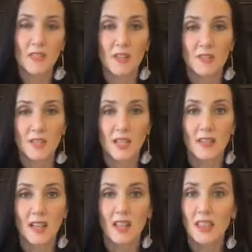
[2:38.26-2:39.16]
there's
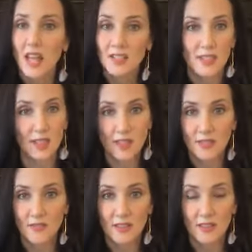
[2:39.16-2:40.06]
lots and
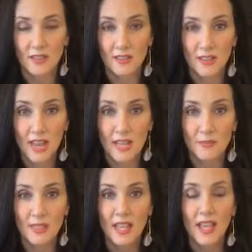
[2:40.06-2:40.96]
lots of
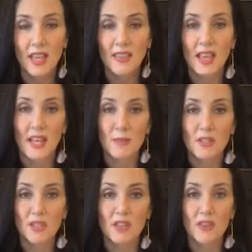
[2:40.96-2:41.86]
names that
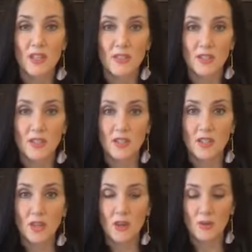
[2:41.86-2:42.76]
MSG falls under.
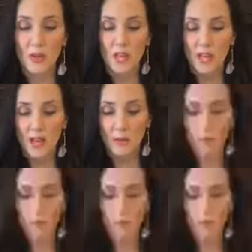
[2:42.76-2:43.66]
So I
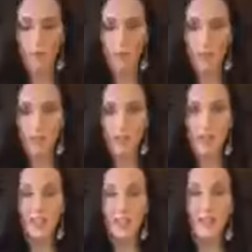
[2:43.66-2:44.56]
want to make sure
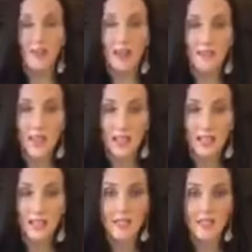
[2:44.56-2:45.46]
that you have that
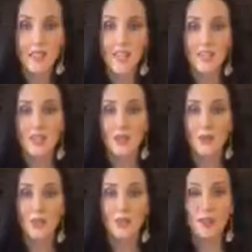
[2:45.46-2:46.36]
list. So
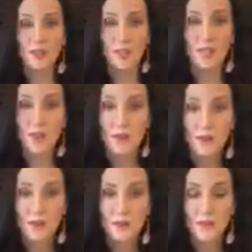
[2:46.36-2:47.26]
when you're going
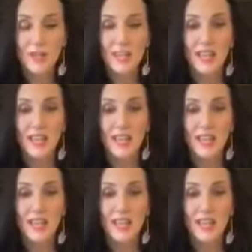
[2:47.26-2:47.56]
home